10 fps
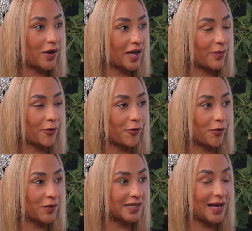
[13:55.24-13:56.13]
wake up
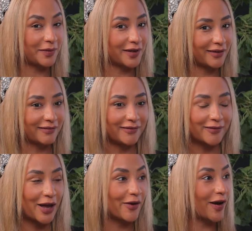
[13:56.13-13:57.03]
call. What's happening
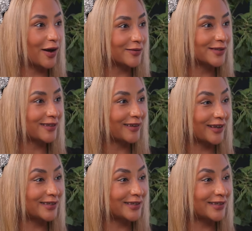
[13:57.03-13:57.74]
around yeah.